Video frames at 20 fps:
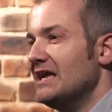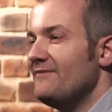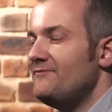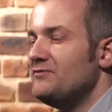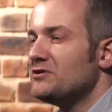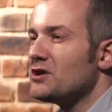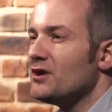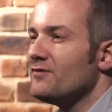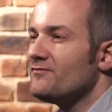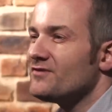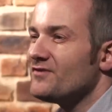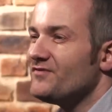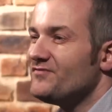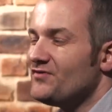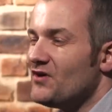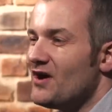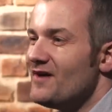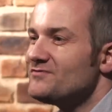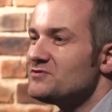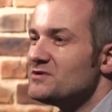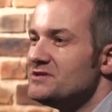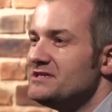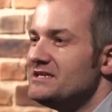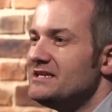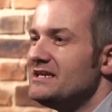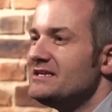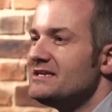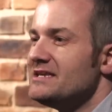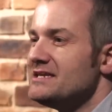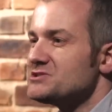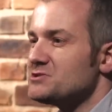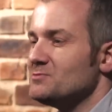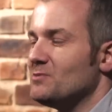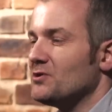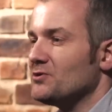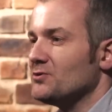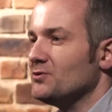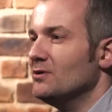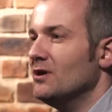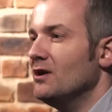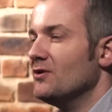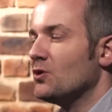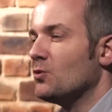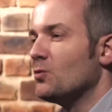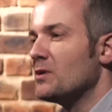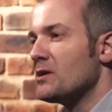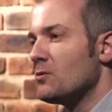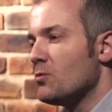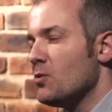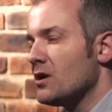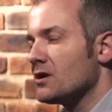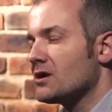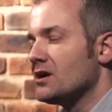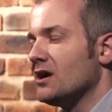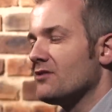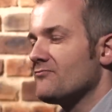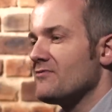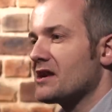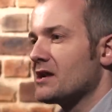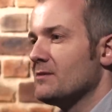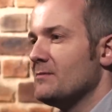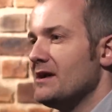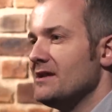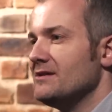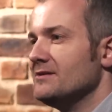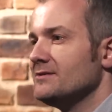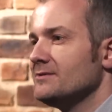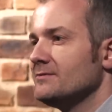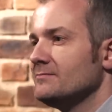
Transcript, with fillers: if you go for the 520d diesel model that we at What Car recommend.